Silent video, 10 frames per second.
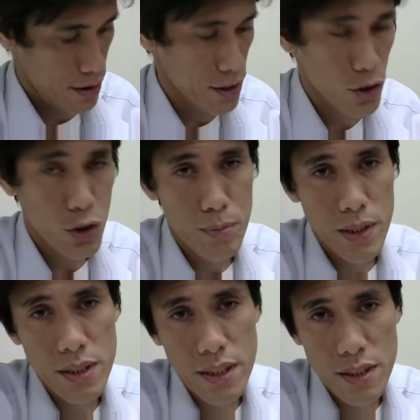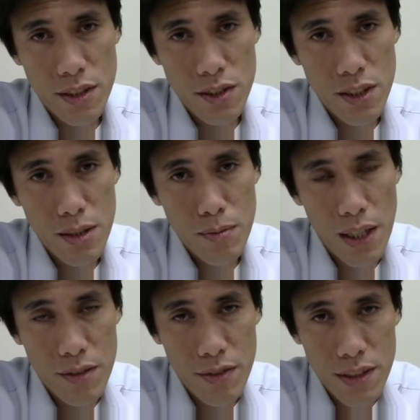SOP says the same,
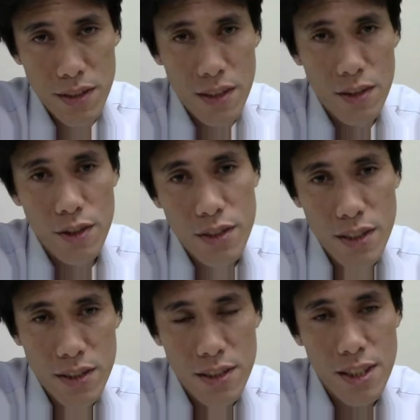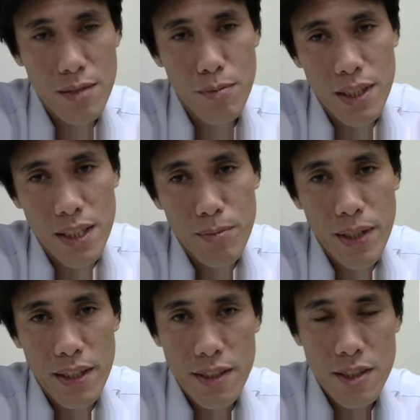Adventist Church says the same, but they
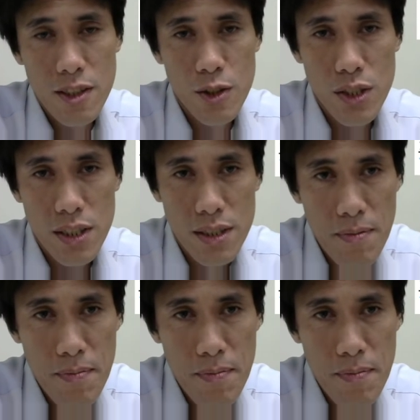make excuses.